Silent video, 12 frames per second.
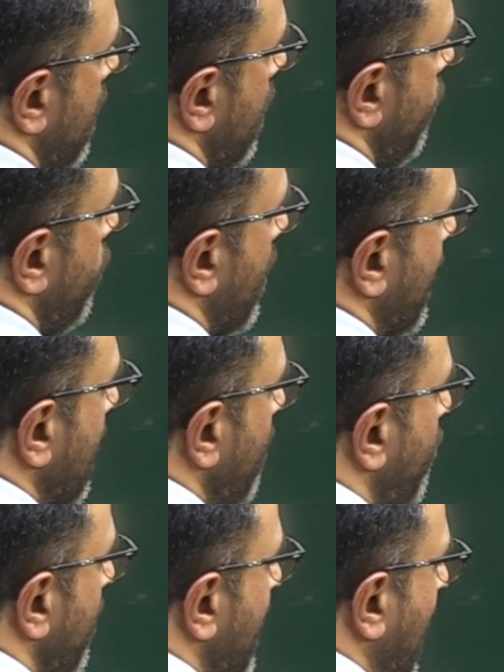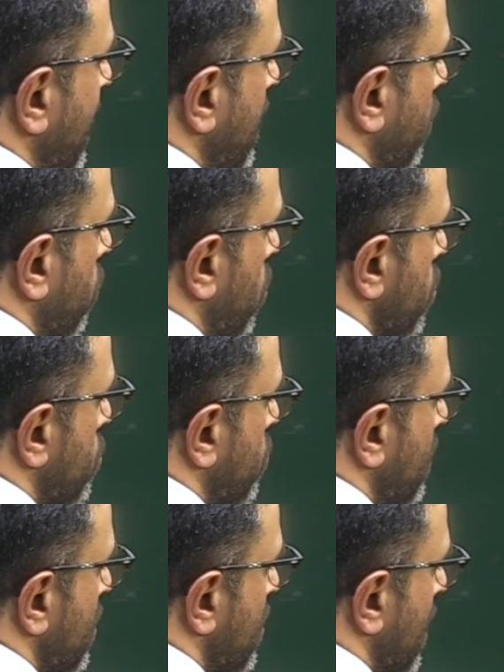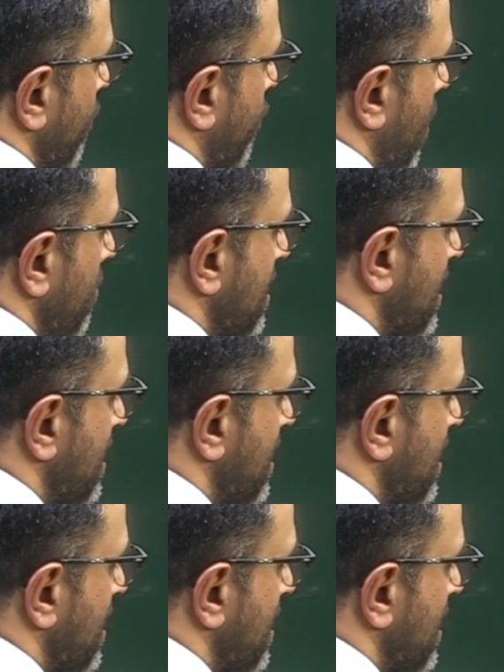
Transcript: If you are infinitely close to the shell from